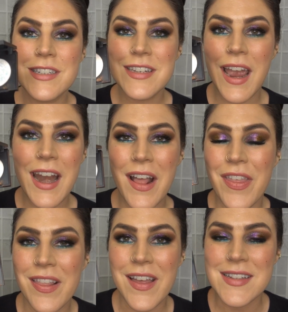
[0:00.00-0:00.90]
shade. I
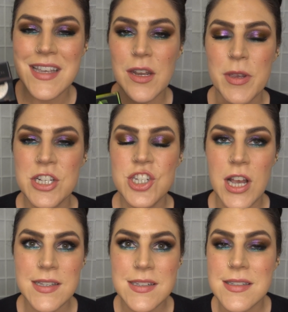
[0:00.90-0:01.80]
think that's gonna be
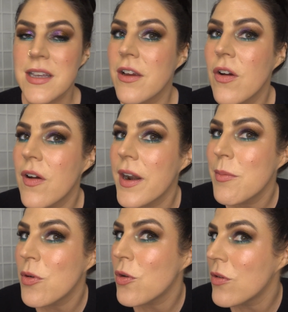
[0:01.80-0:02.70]
just as
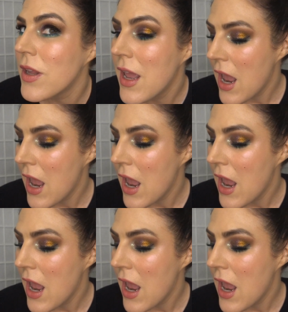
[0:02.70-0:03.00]
incredible.